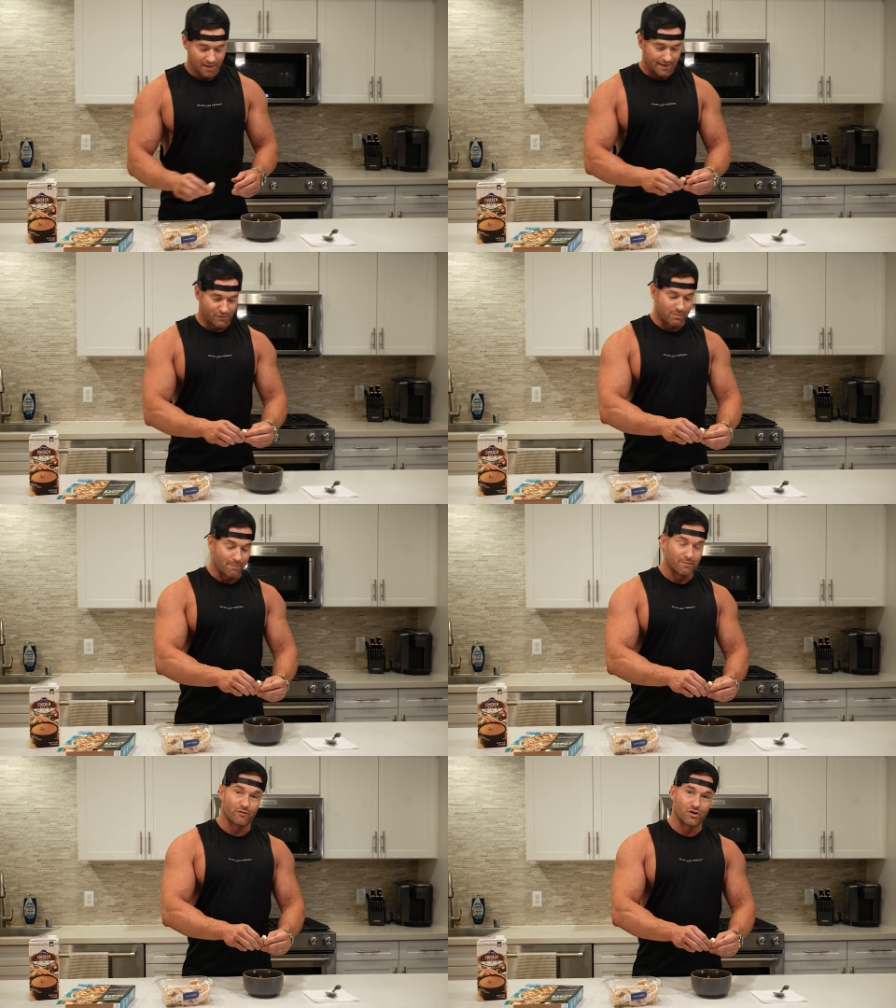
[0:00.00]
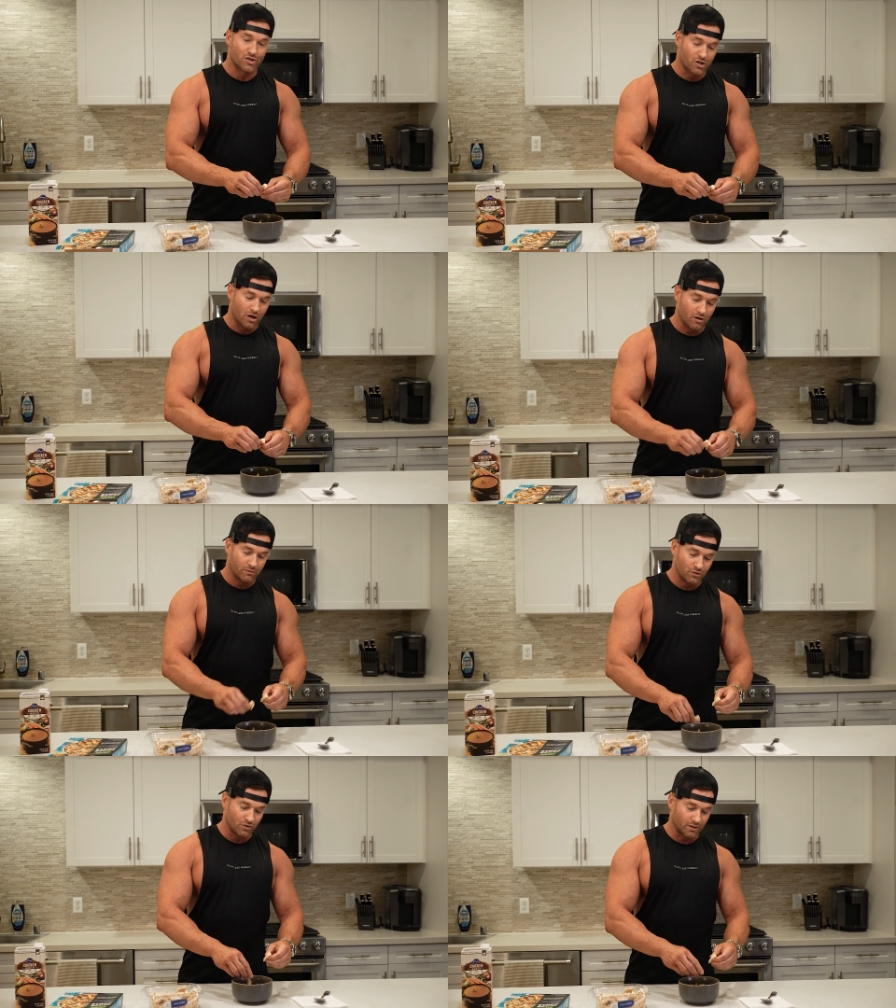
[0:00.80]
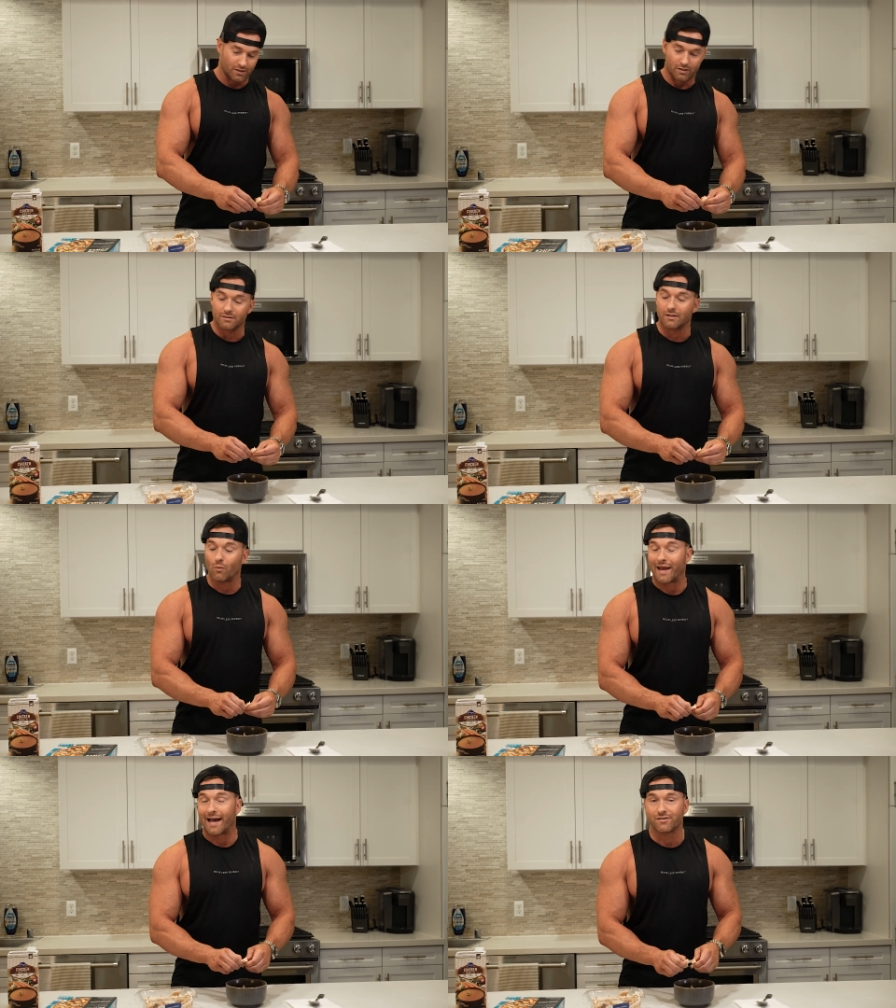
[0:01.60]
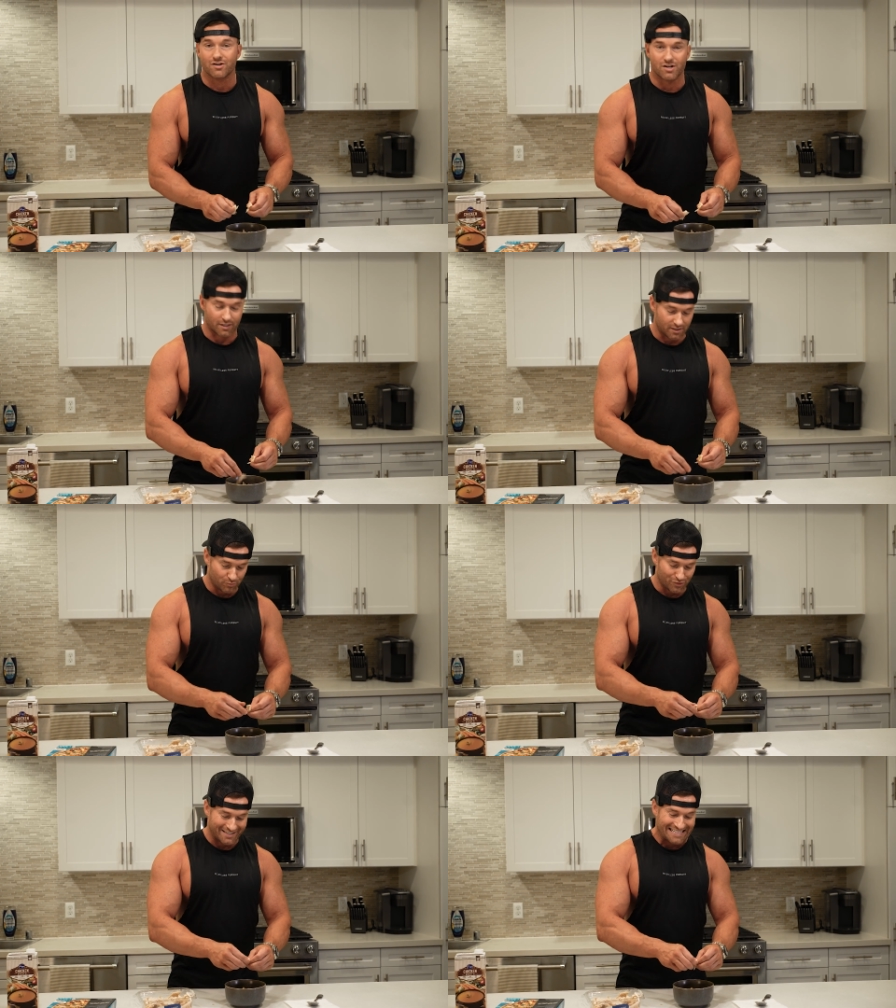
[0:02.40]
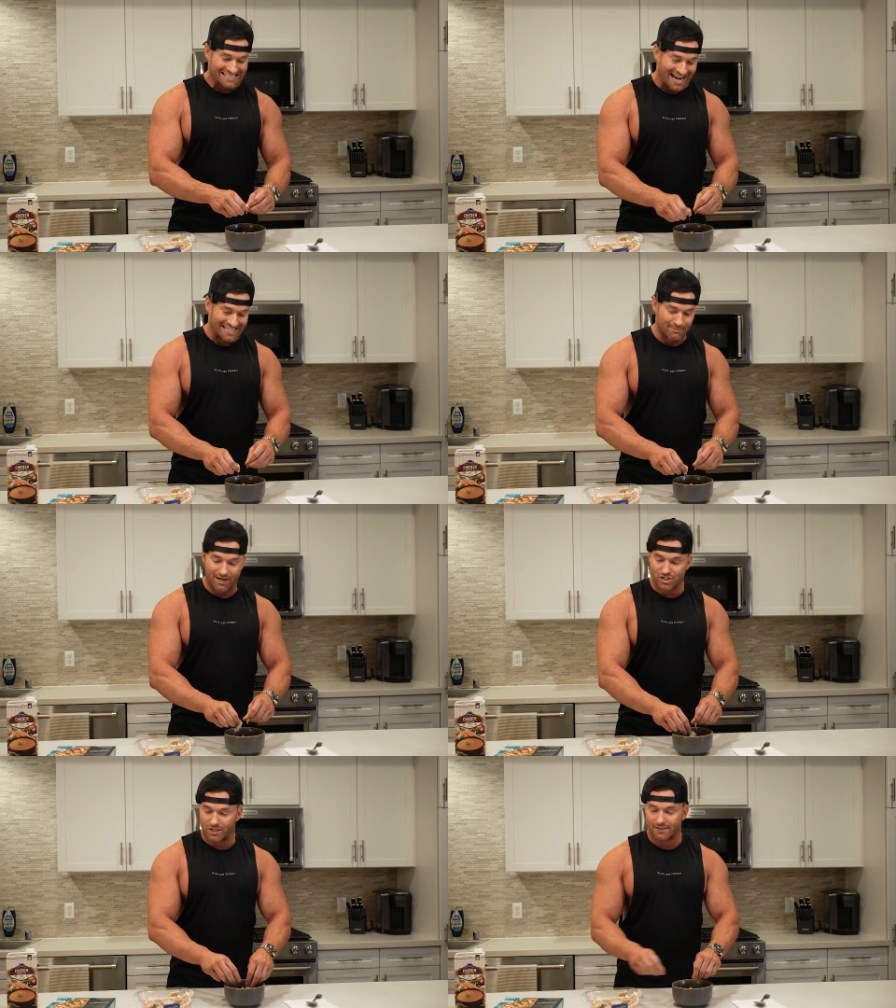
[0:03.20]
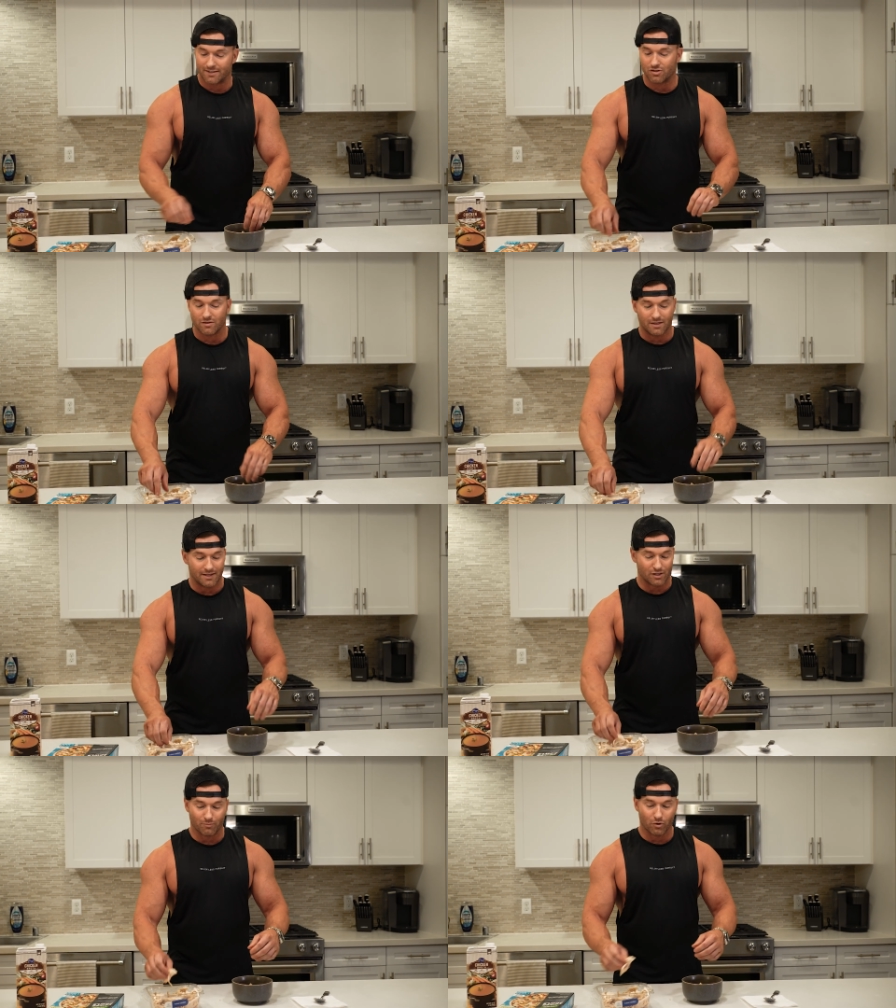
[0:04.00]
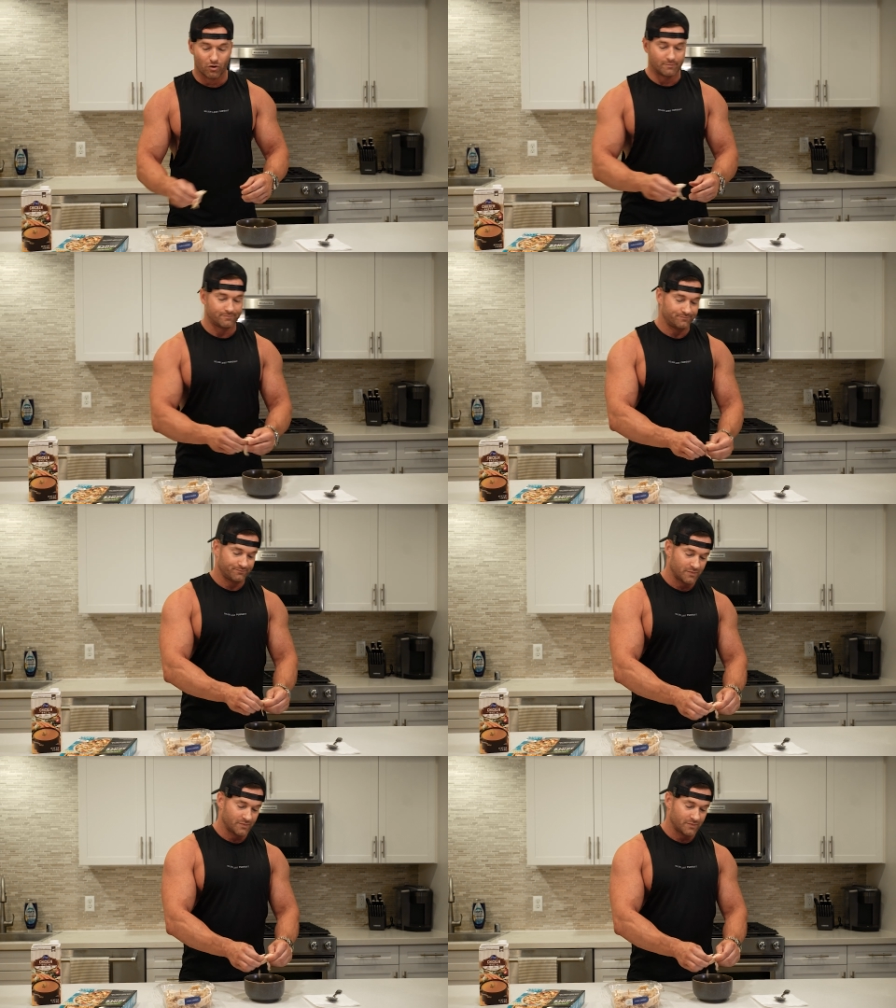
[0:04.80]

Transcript: If you're prepping for a show, you can literally weigh out your chicken to put the exact amount of chicken that you need in your bowl.